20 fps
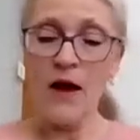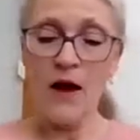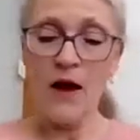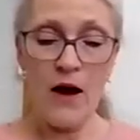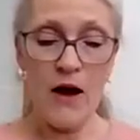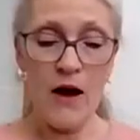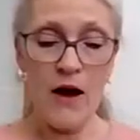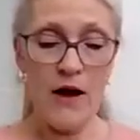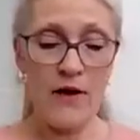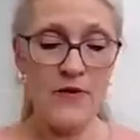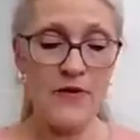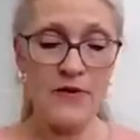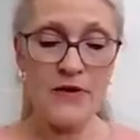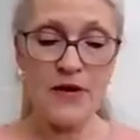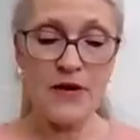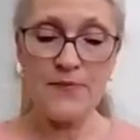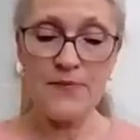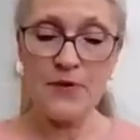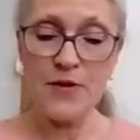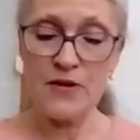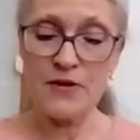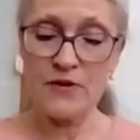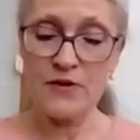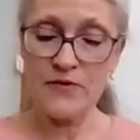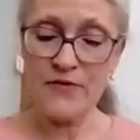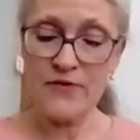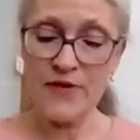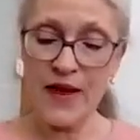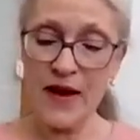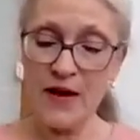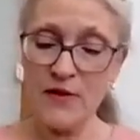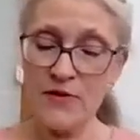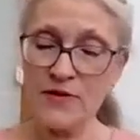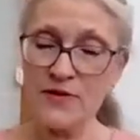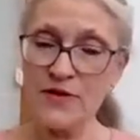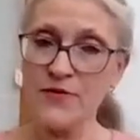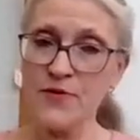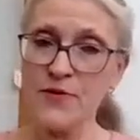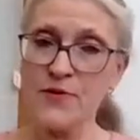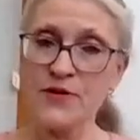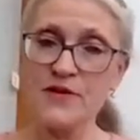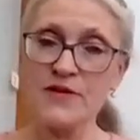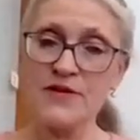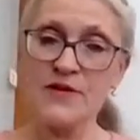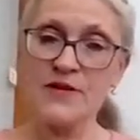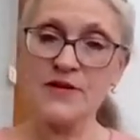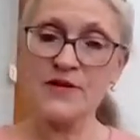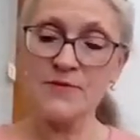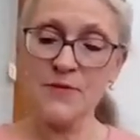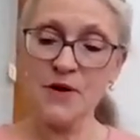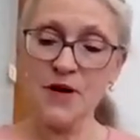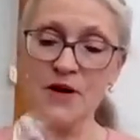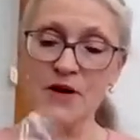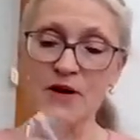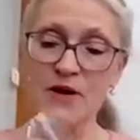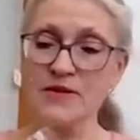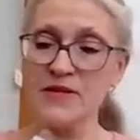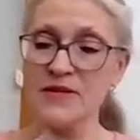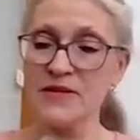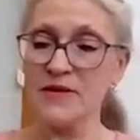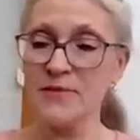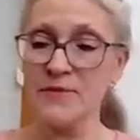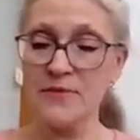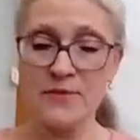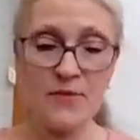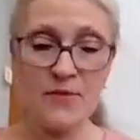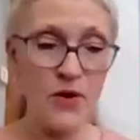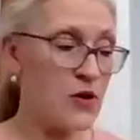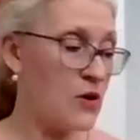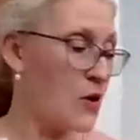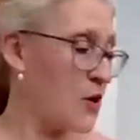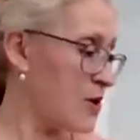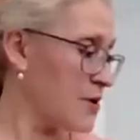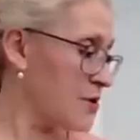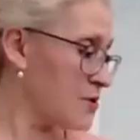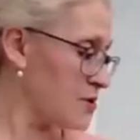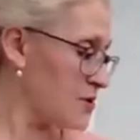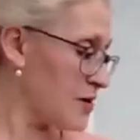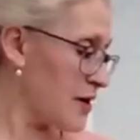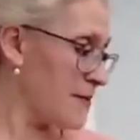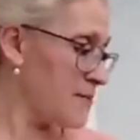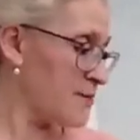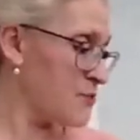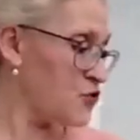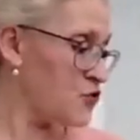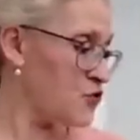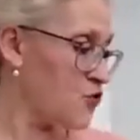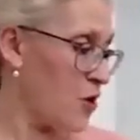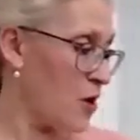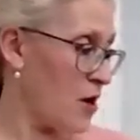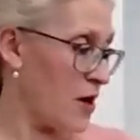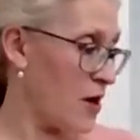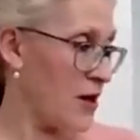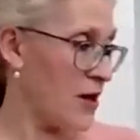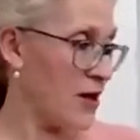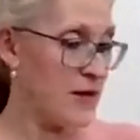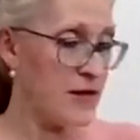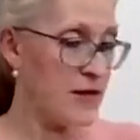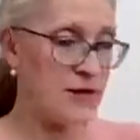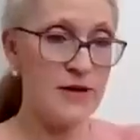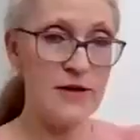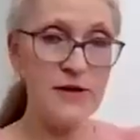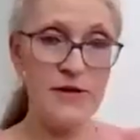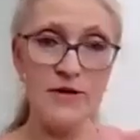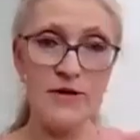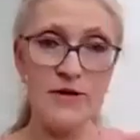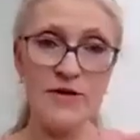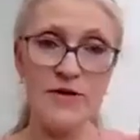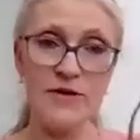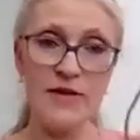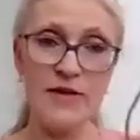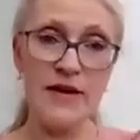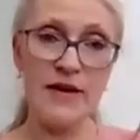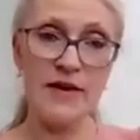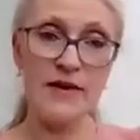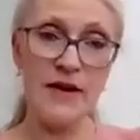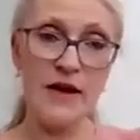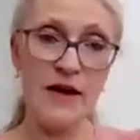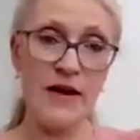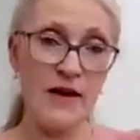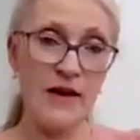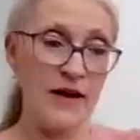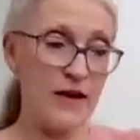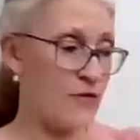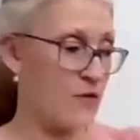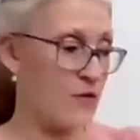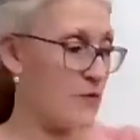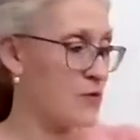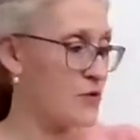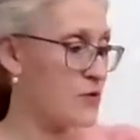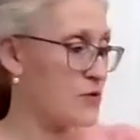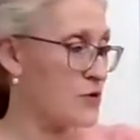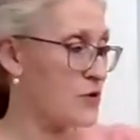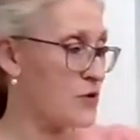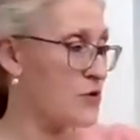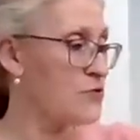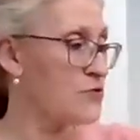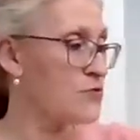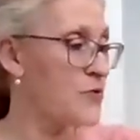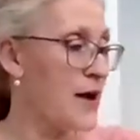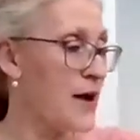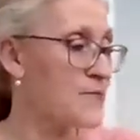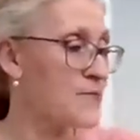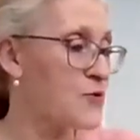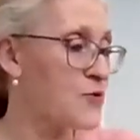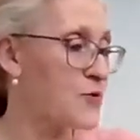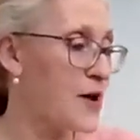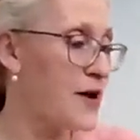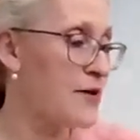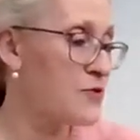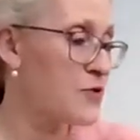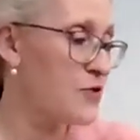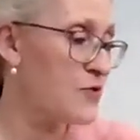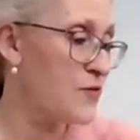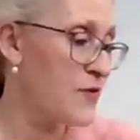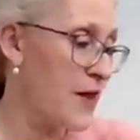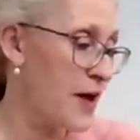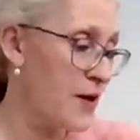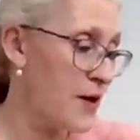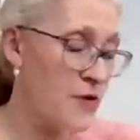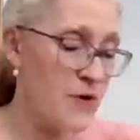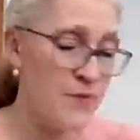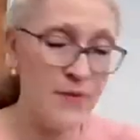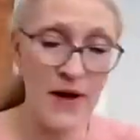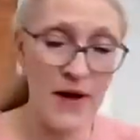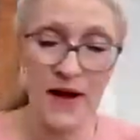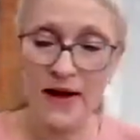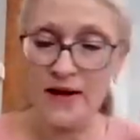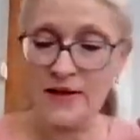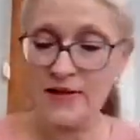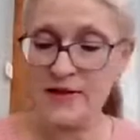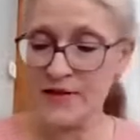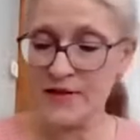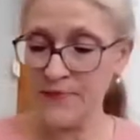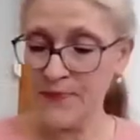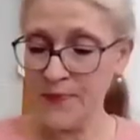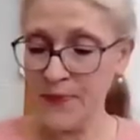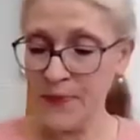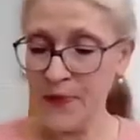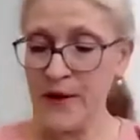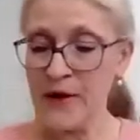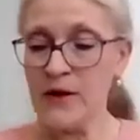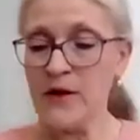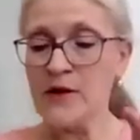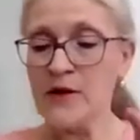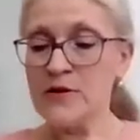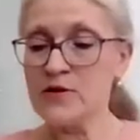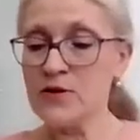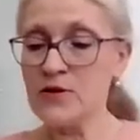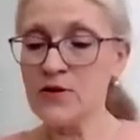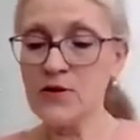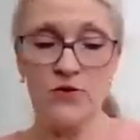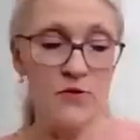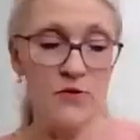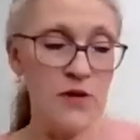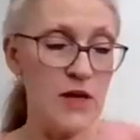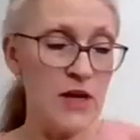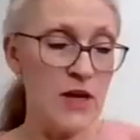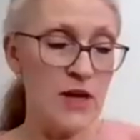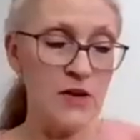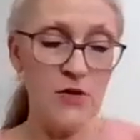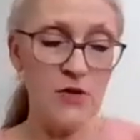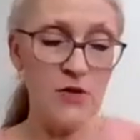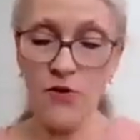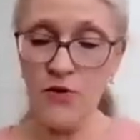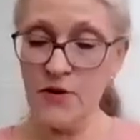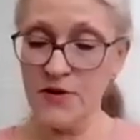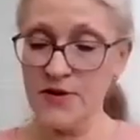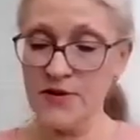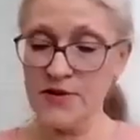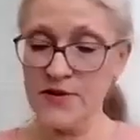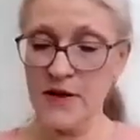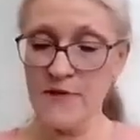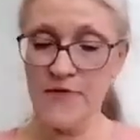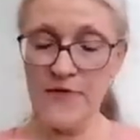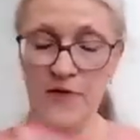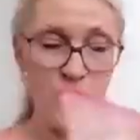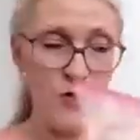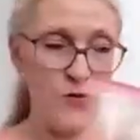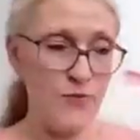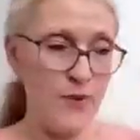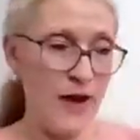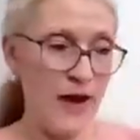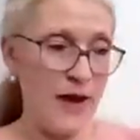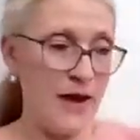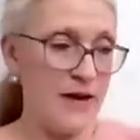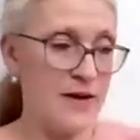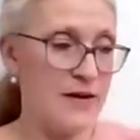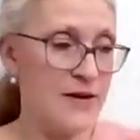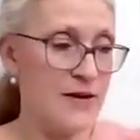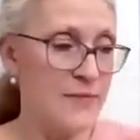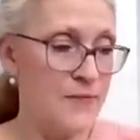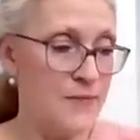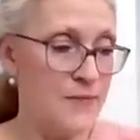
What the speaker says: There are a couple of little flowers if you want to stick them on, some garden type twine that I thought would look cute wrapped around your flower pots. So you need all the stuff in your bag.